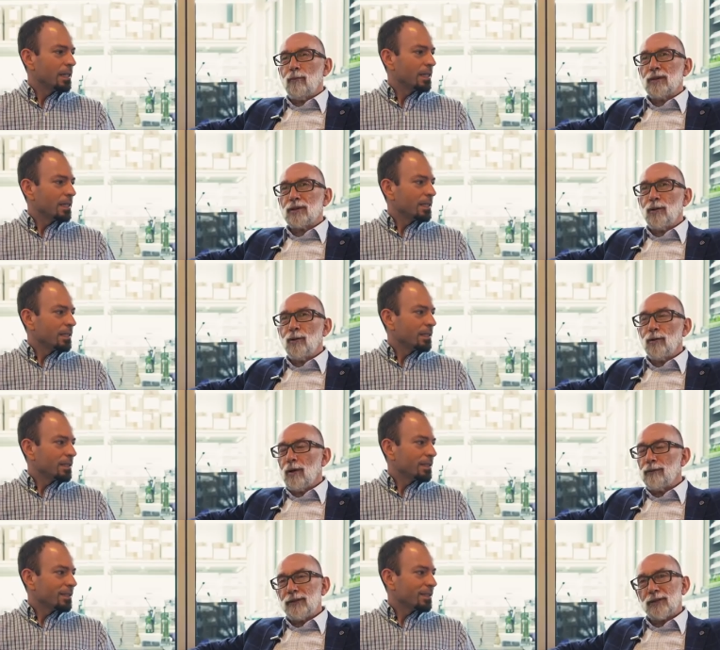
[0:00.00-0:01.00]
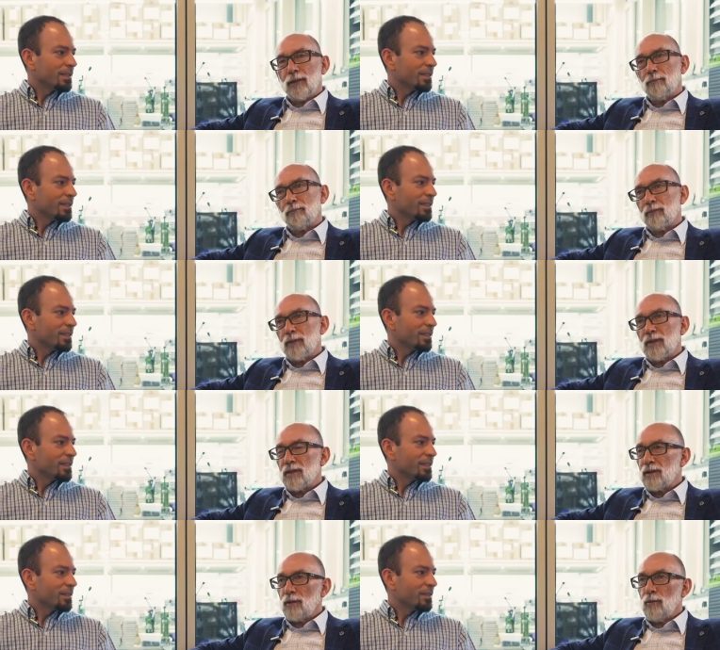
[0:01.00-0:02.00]
Speaker 1: with the whole office. So this
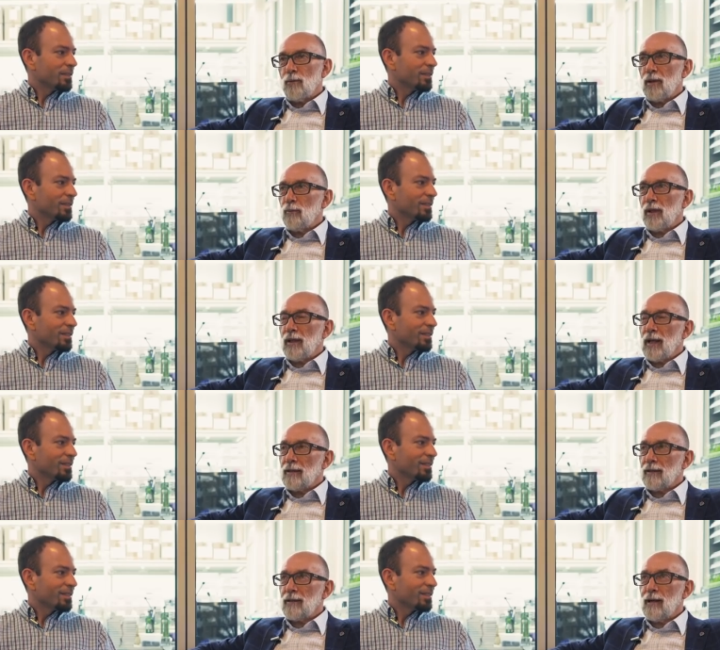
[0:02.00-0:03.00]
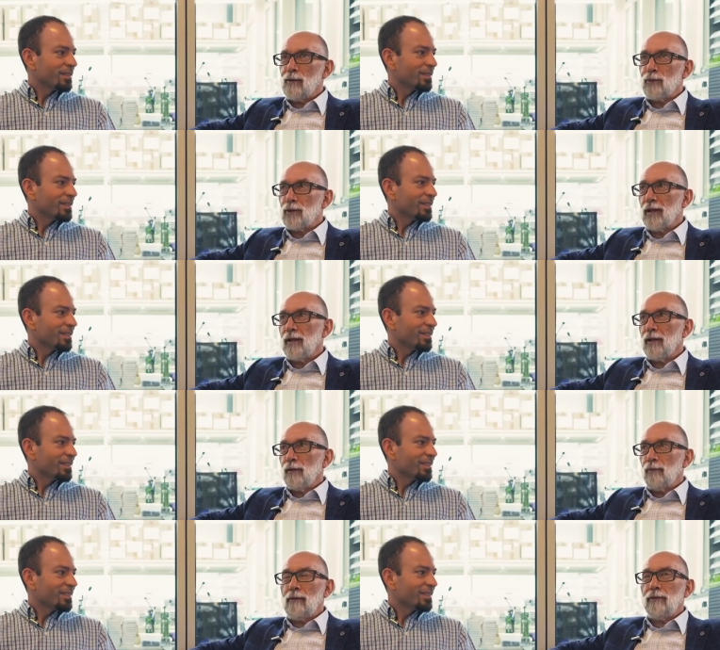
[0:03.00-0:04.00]
is, you know, when we get a country
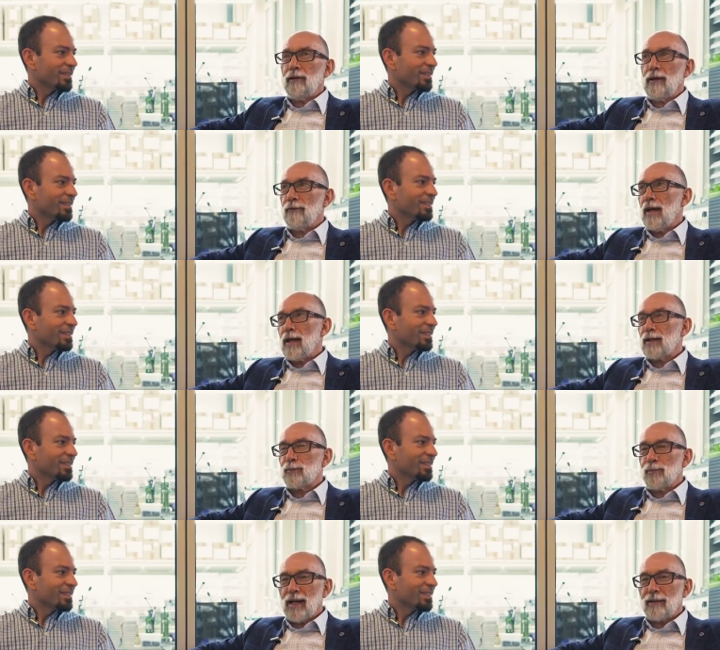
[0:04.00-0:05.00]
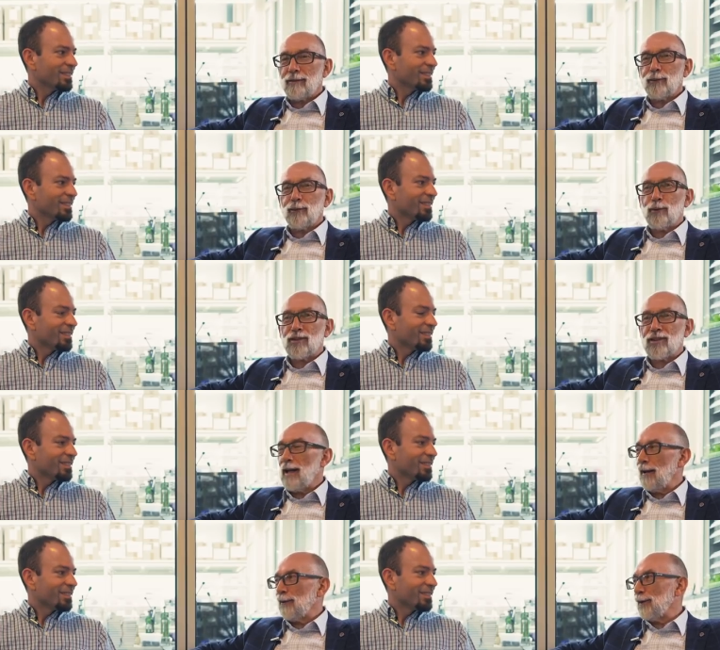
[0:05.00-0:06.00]
where we never expect to
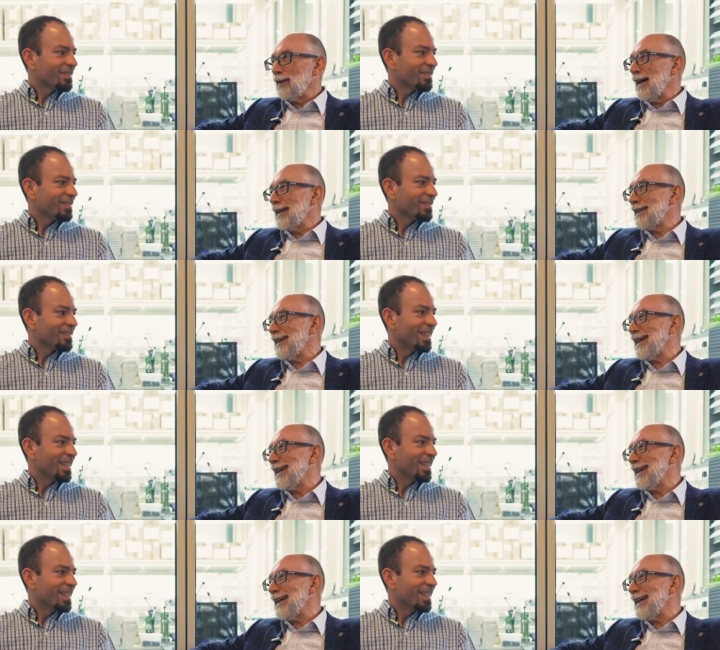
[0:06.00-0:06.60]
sell to that.